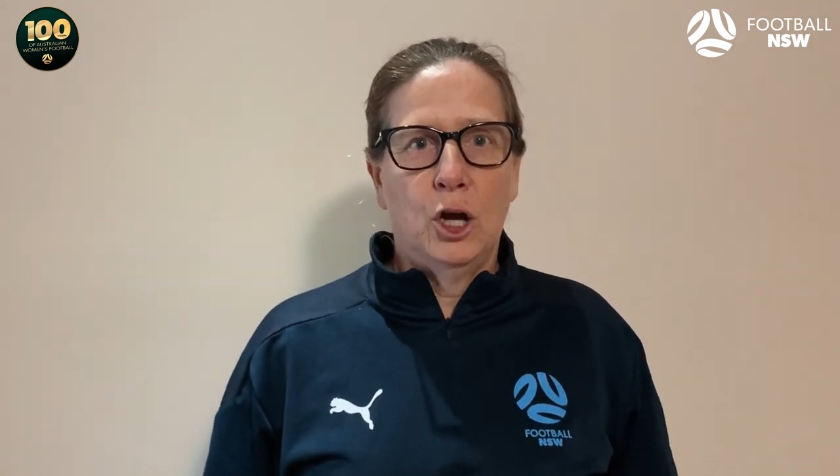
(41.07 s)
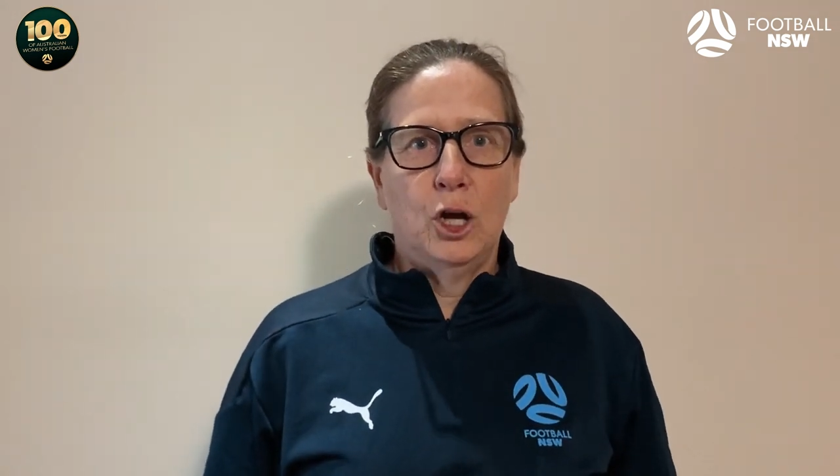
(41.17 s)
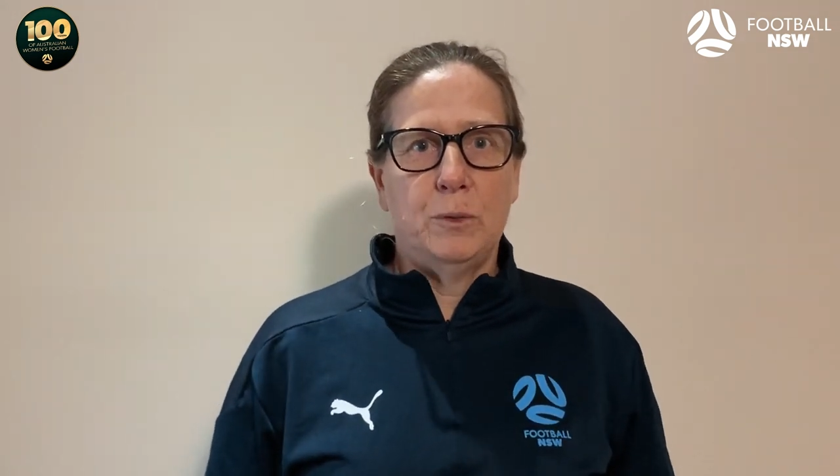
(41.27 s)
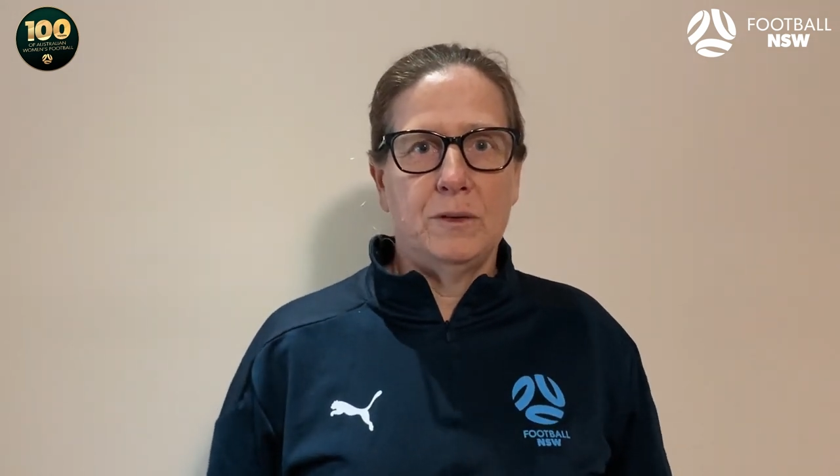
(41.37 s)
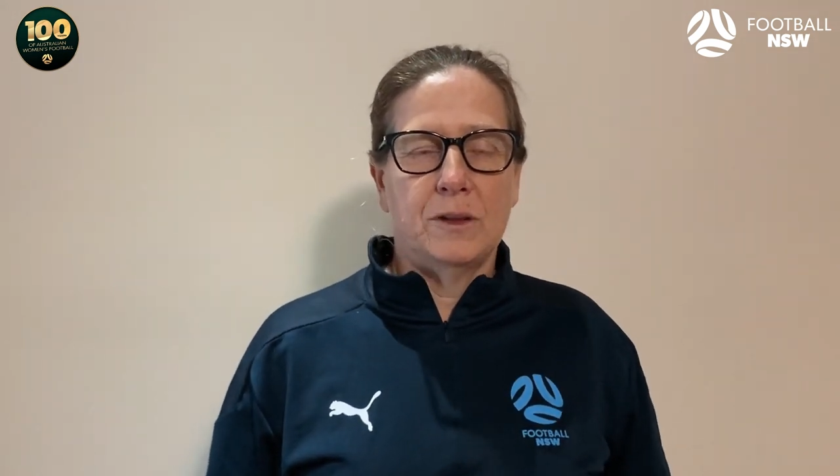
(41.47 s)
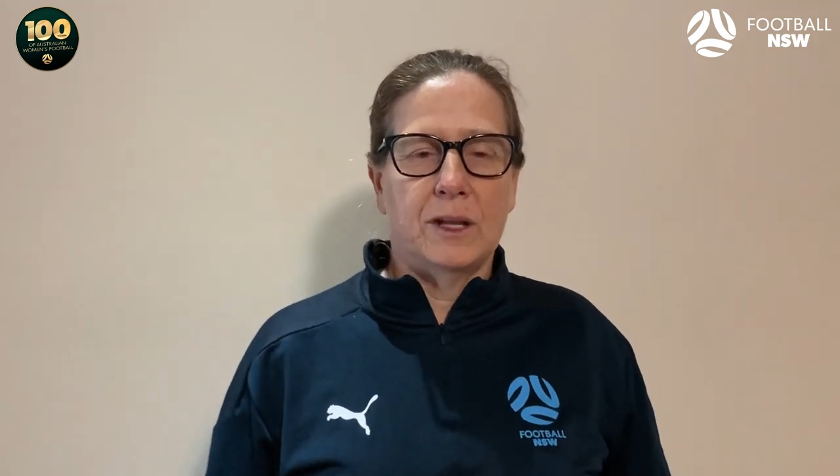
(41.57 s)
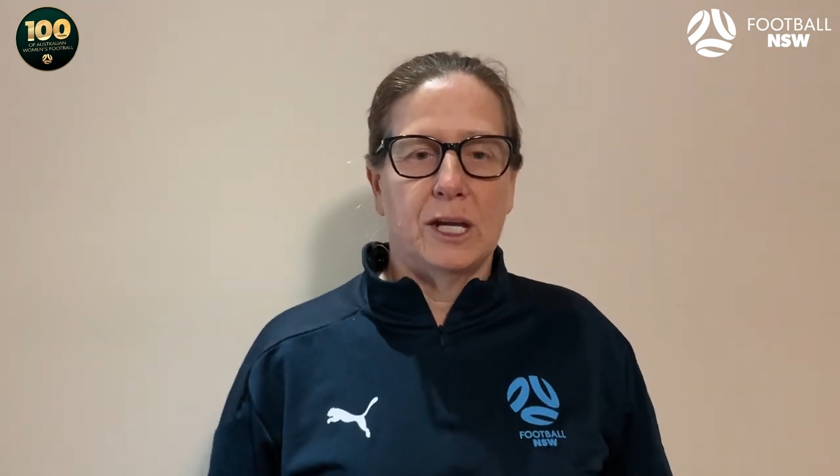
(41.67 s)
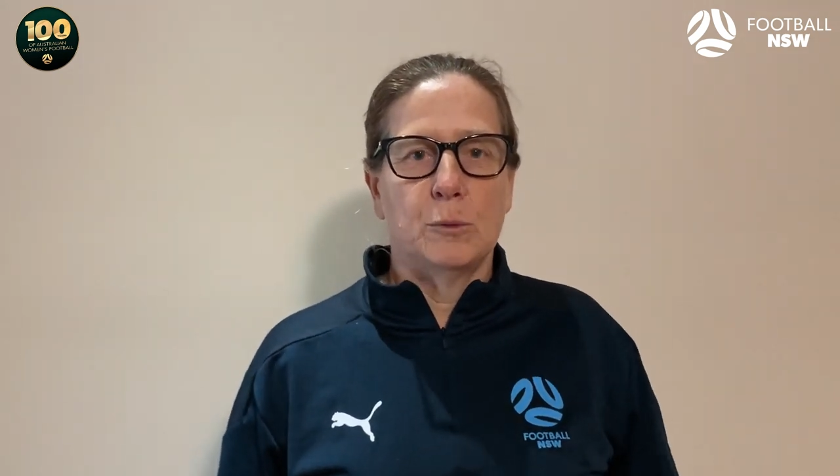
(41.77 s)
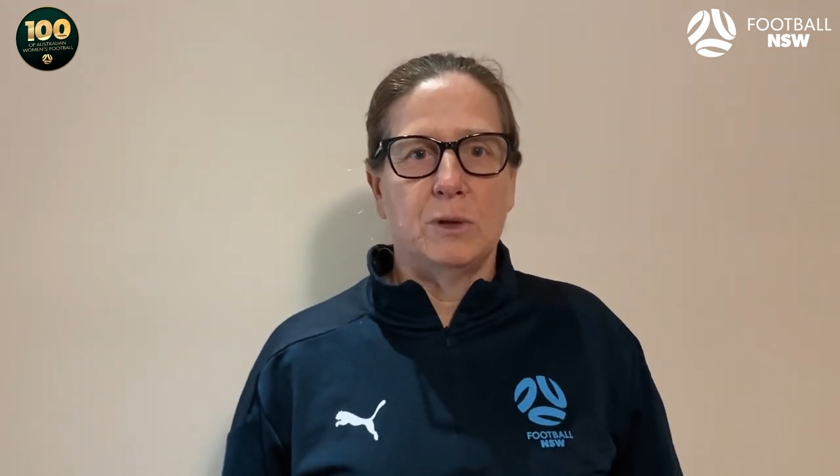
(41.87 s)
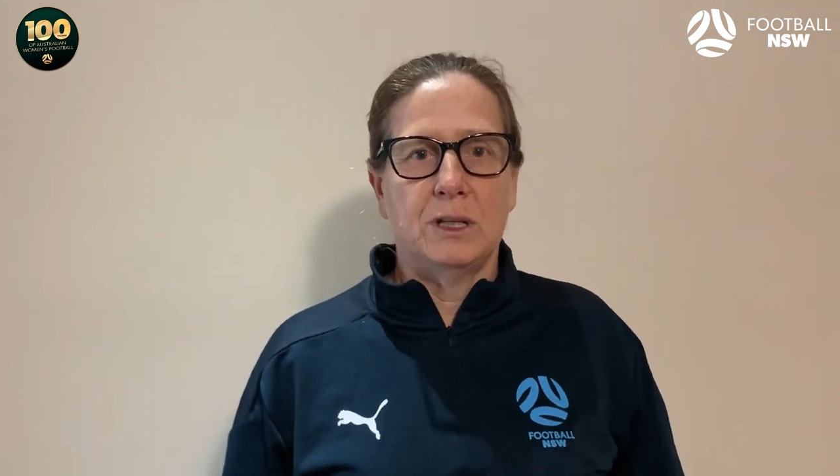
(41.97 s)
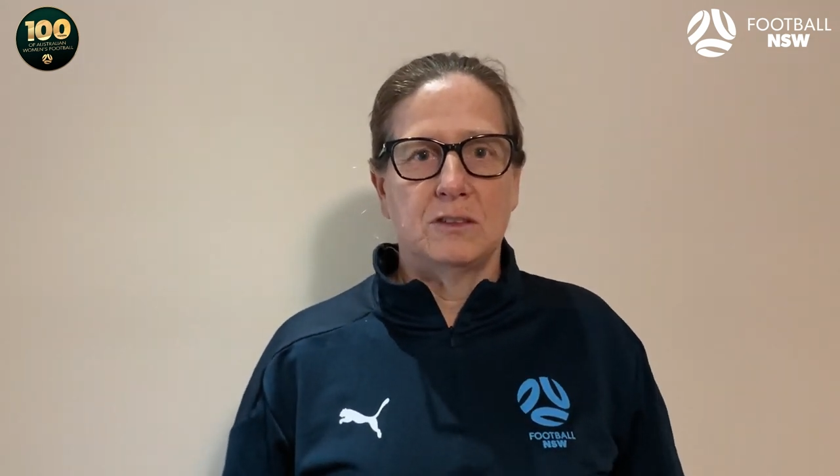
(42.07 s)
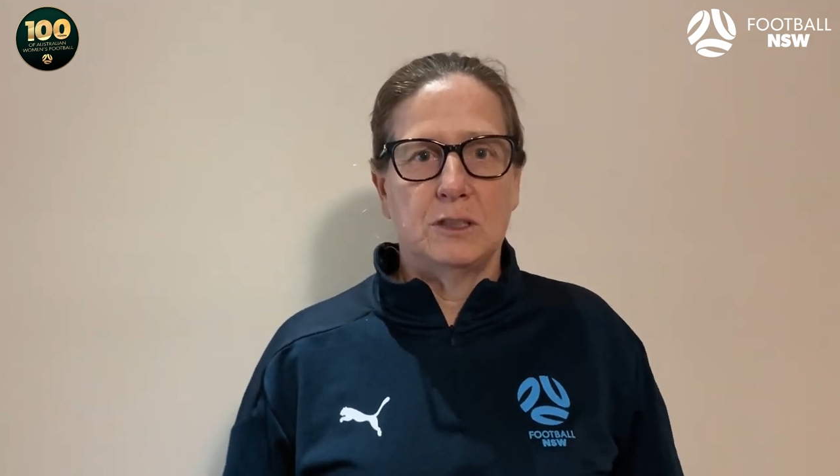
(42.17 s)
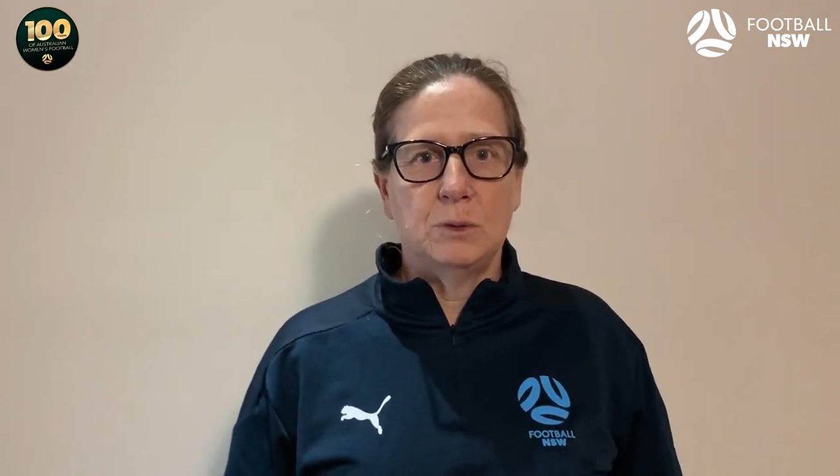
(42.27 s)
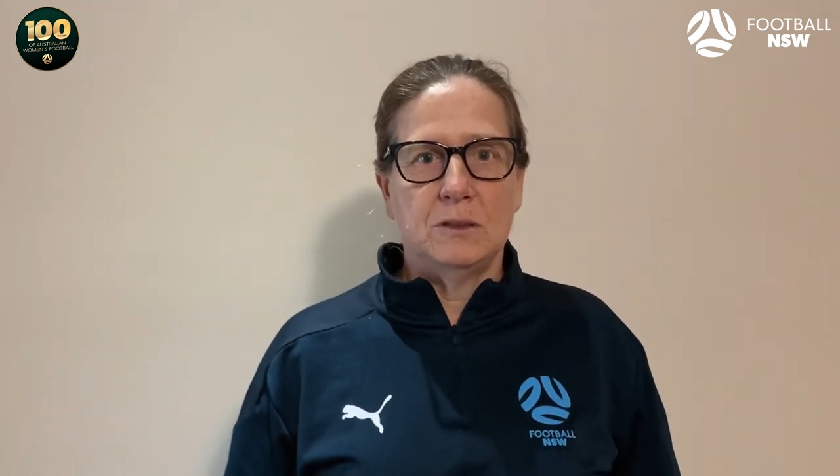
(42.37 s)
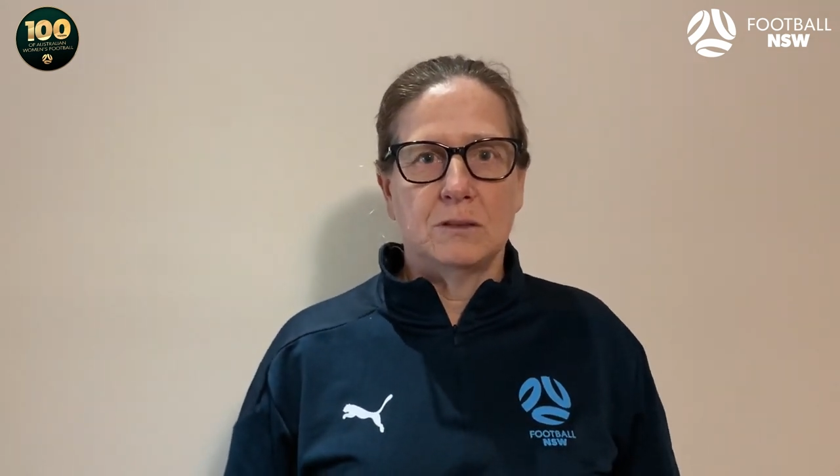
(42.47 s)
hoping that that can be a
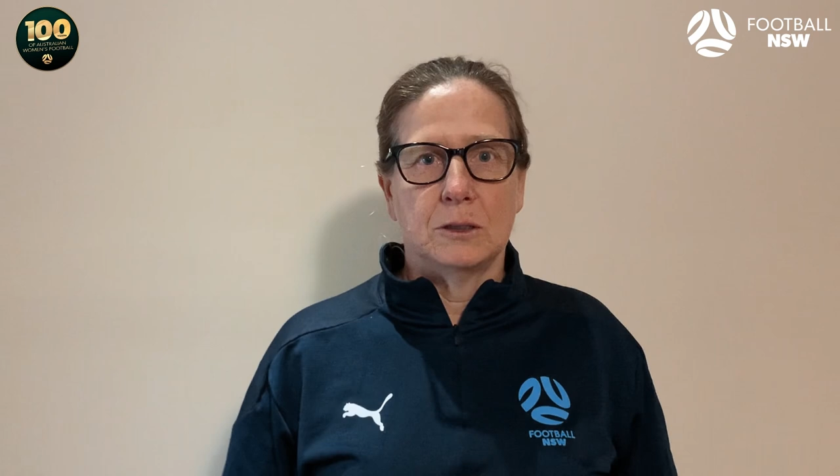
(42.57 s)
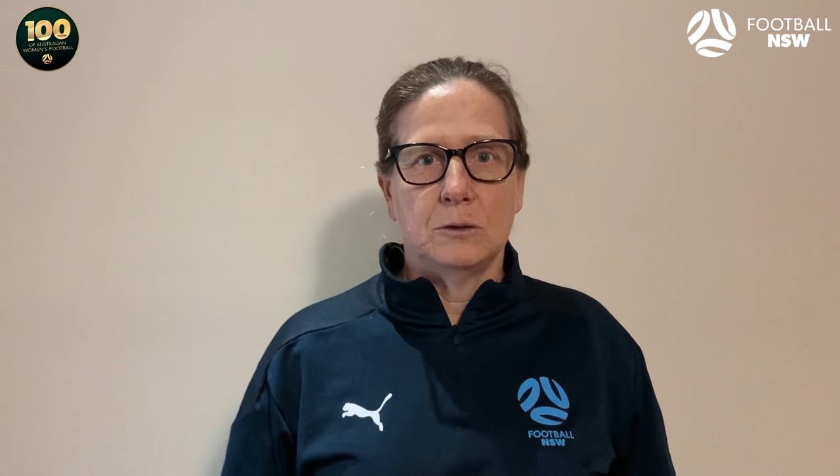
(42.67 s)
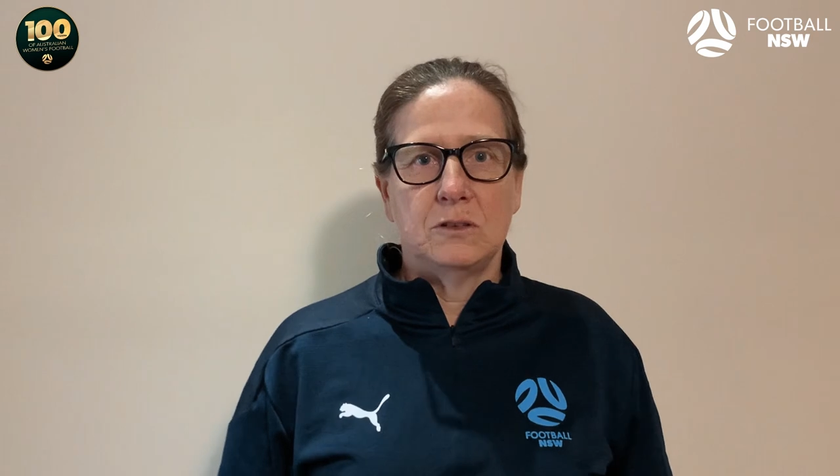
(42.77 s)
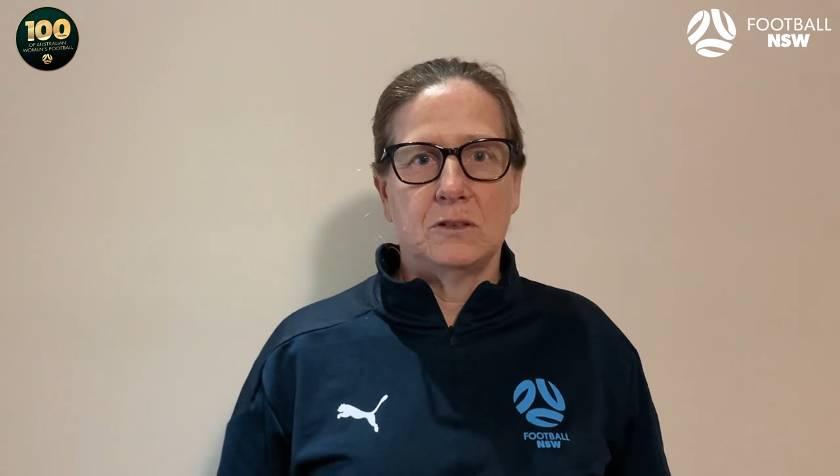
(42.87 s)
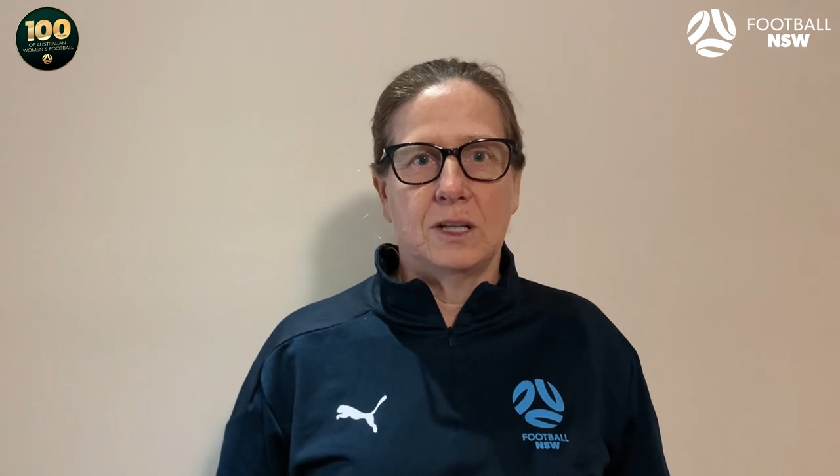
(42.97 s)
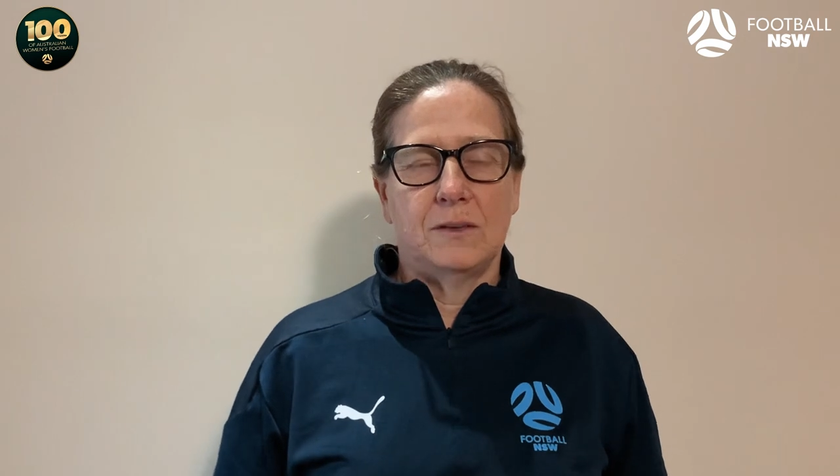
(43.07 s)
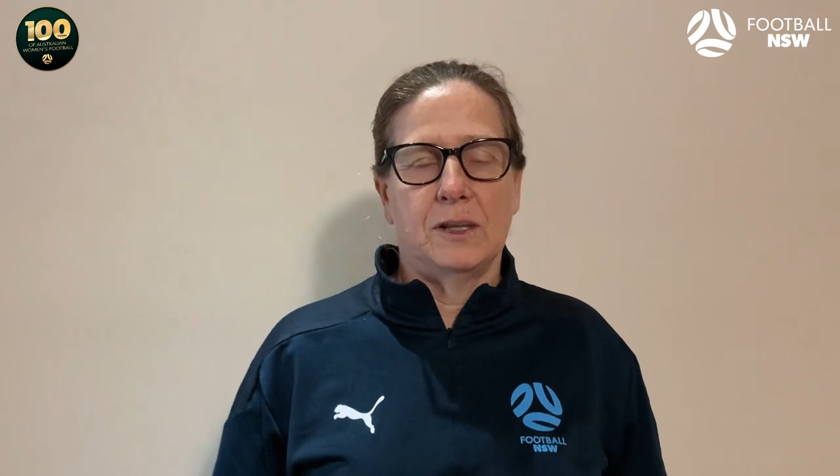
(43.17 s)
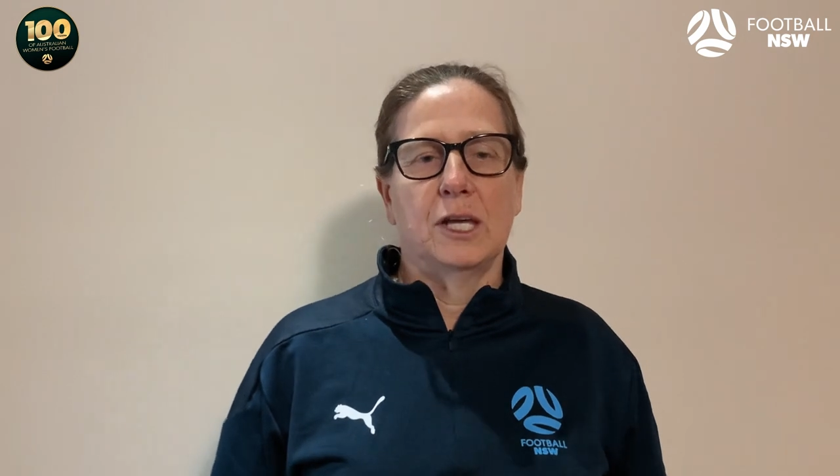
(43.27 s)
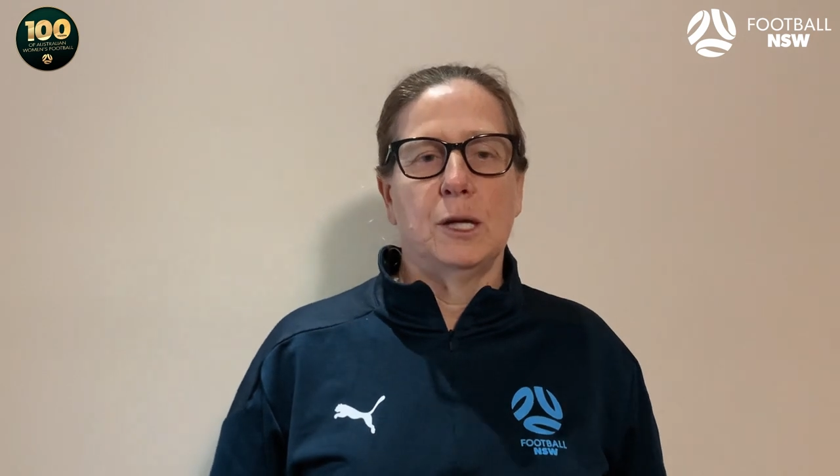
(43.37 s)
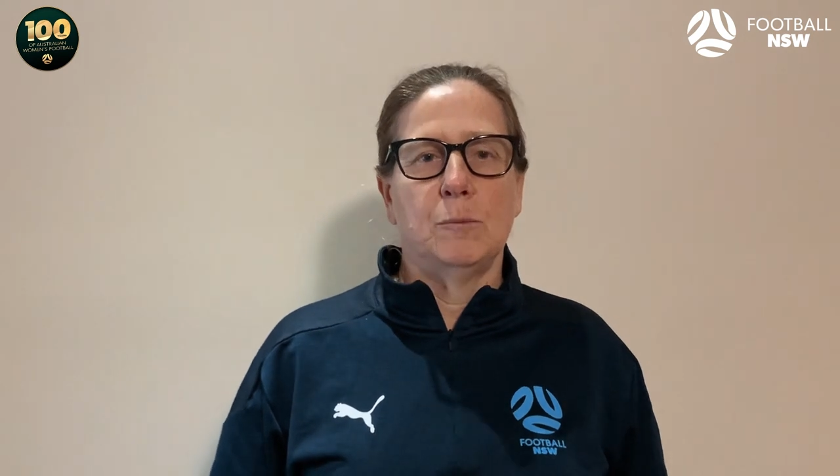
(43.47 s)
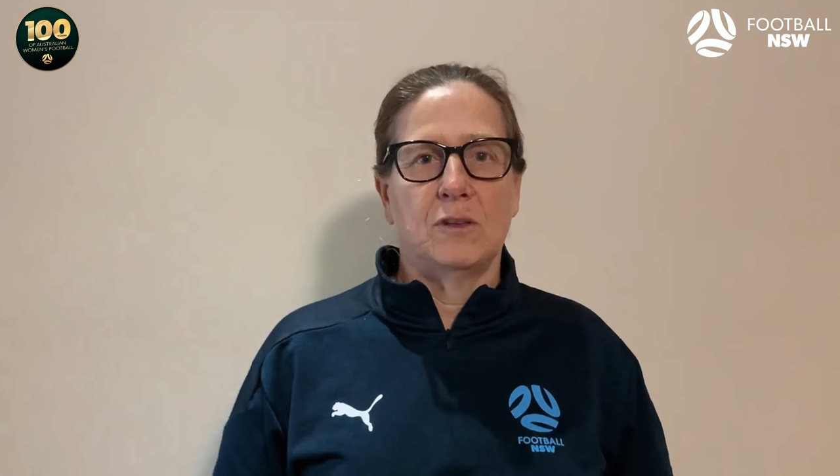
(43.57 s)
stepping stone to take the game